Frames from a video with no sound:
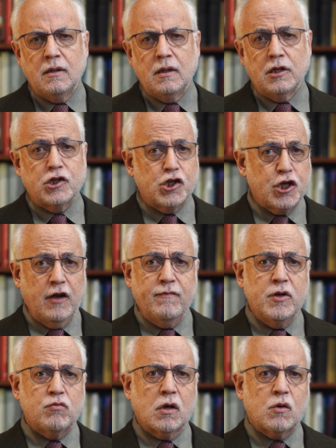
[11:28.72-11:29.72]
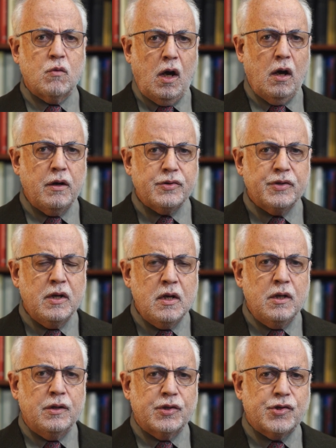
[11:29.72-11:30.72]
Its achievement requires
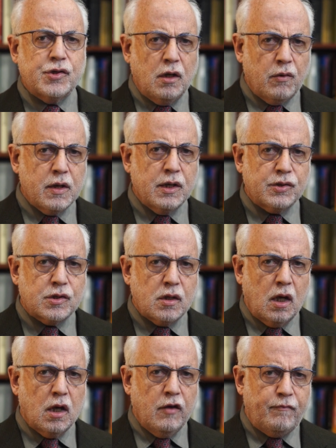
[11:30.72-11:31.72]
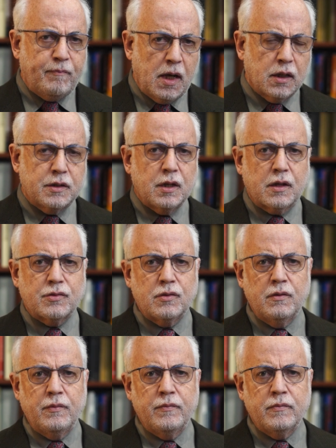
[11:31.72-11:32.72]
the serious study of politics,
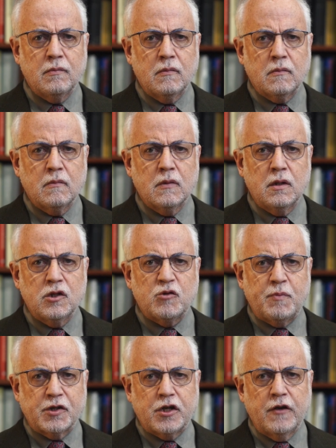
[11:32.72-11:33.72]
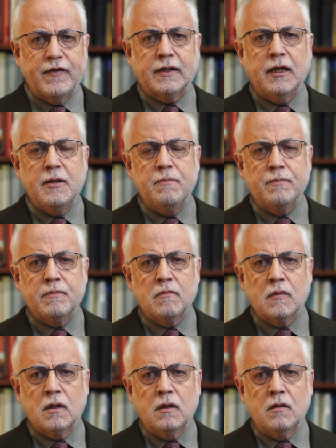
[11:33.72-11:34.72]
specifically
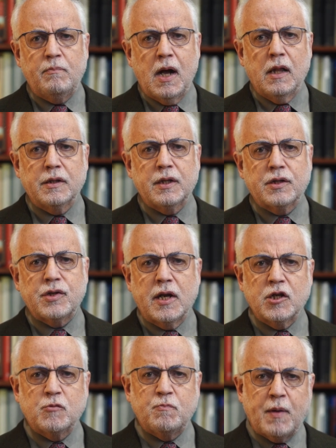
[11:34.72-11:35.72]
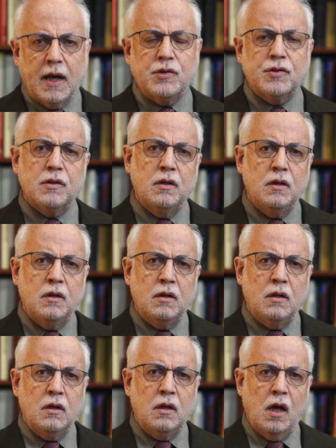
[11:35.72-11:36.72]
politics that is based
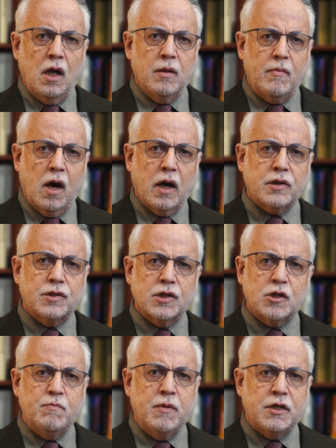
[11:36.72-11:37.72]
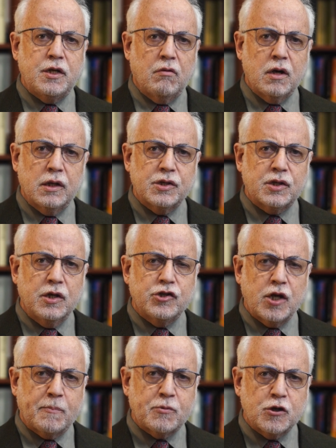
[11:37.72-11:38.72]
on the Marxist materialist
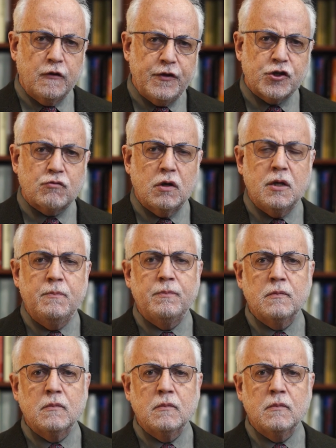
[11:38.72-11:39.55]
conception of history,